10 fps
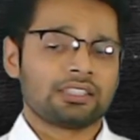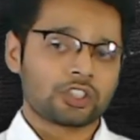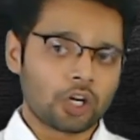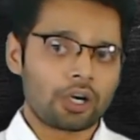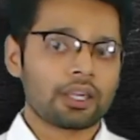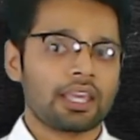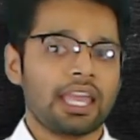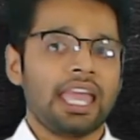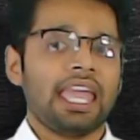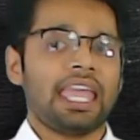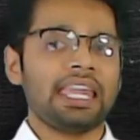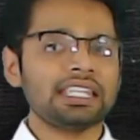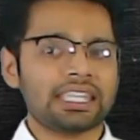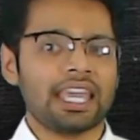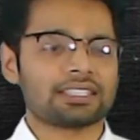Third, in
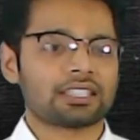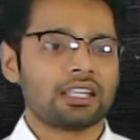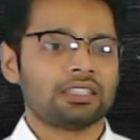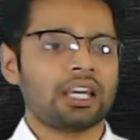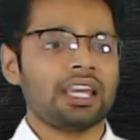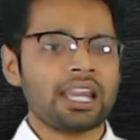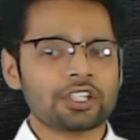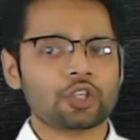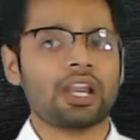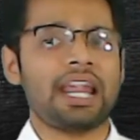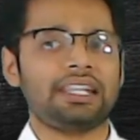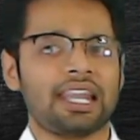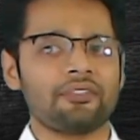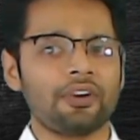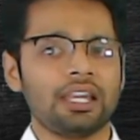case the electrolyte
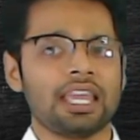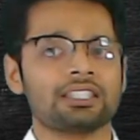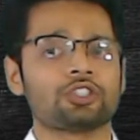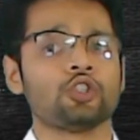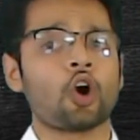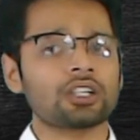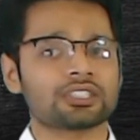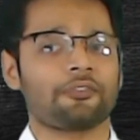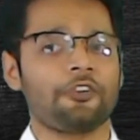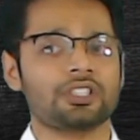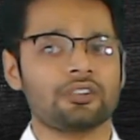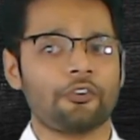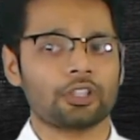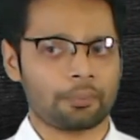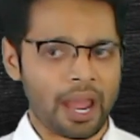level is not sufficient for
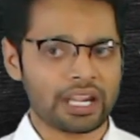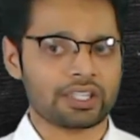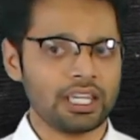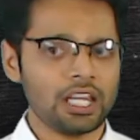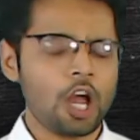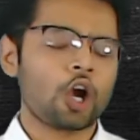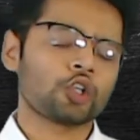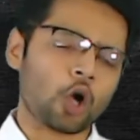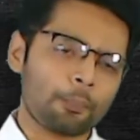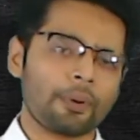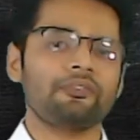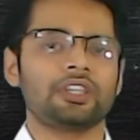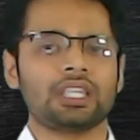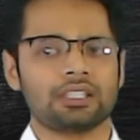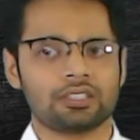the battery, top up with
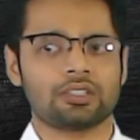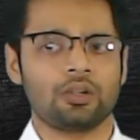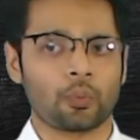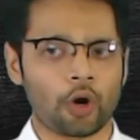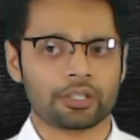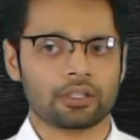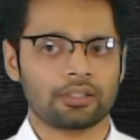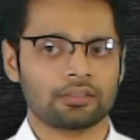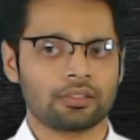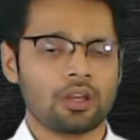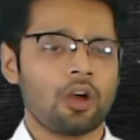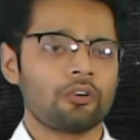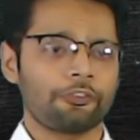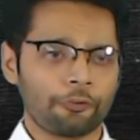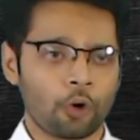the distilled water.
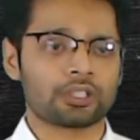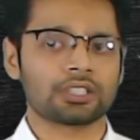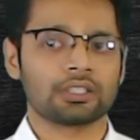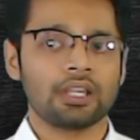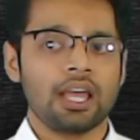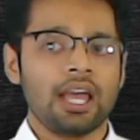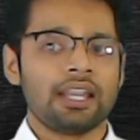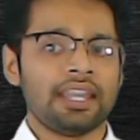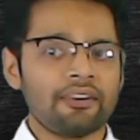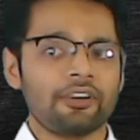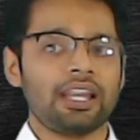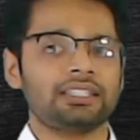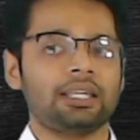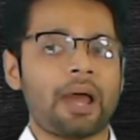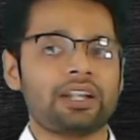Fourth, never let
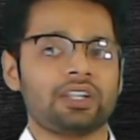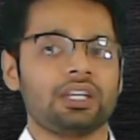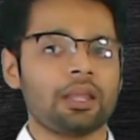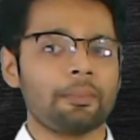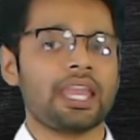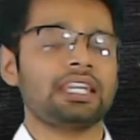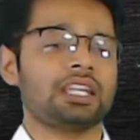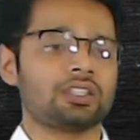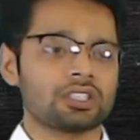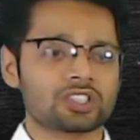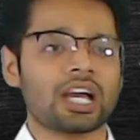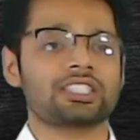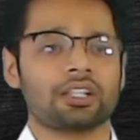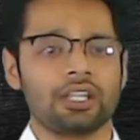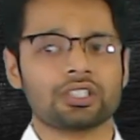the battery remain in discharge
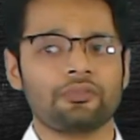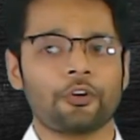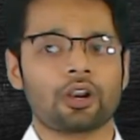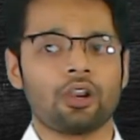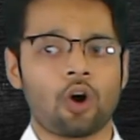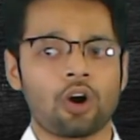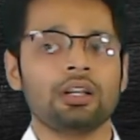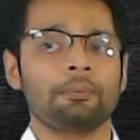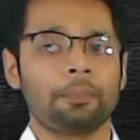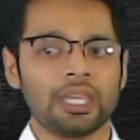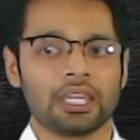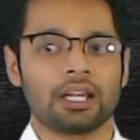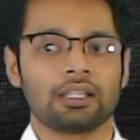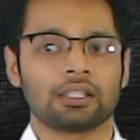condition for a long period.